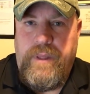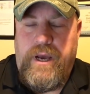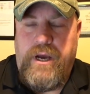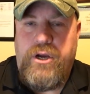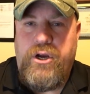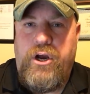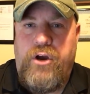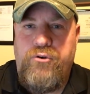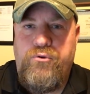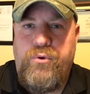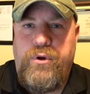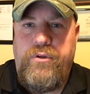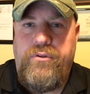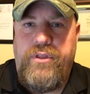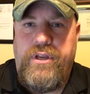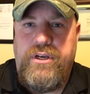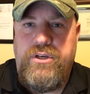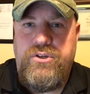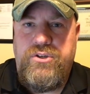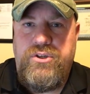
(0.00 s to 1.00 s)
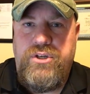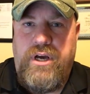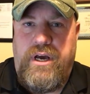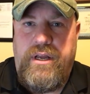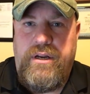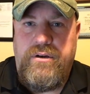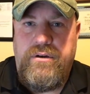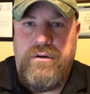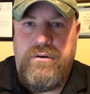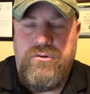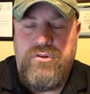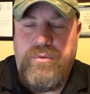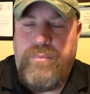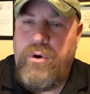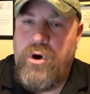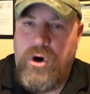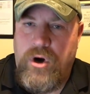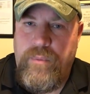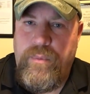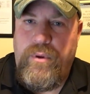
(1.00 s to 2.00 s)
a country that has done some
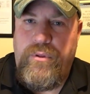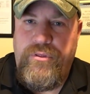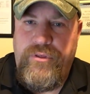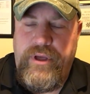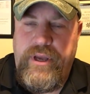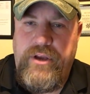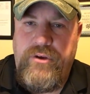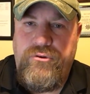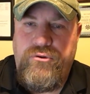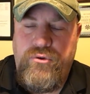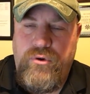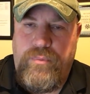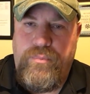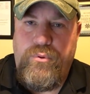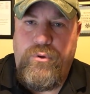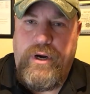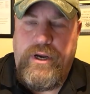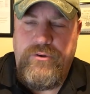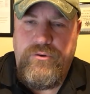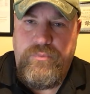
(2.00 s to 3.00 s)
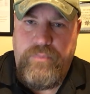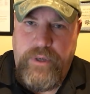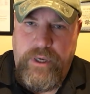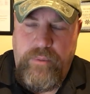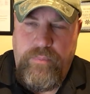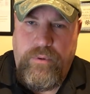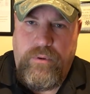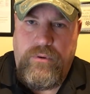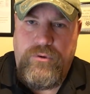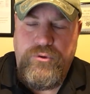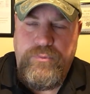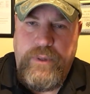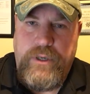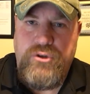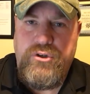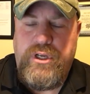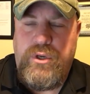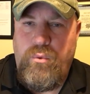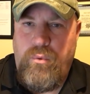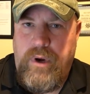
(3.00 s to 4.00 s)
horrible things to oppress people,
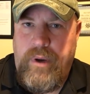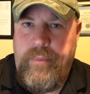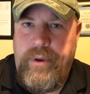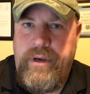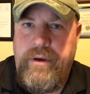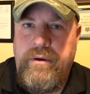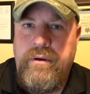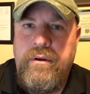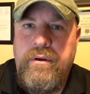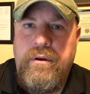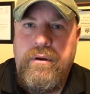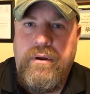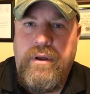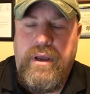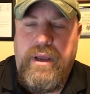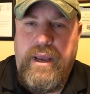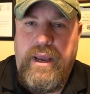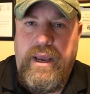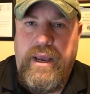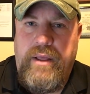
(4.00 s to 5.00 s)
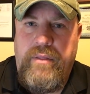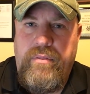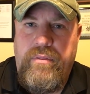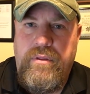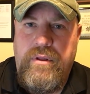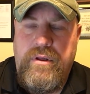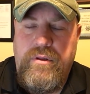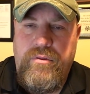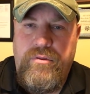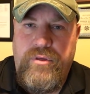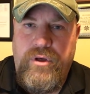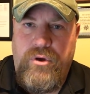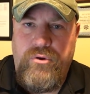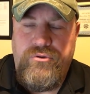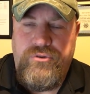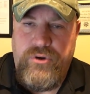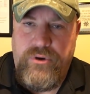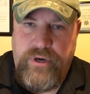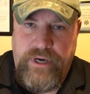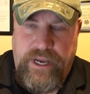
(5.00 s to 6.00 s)
especially women and
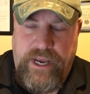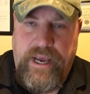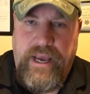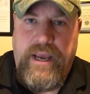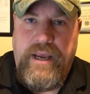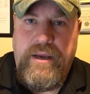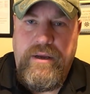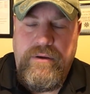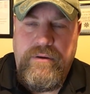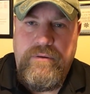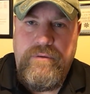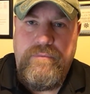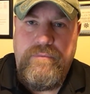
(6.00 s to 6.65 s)
those that are gay.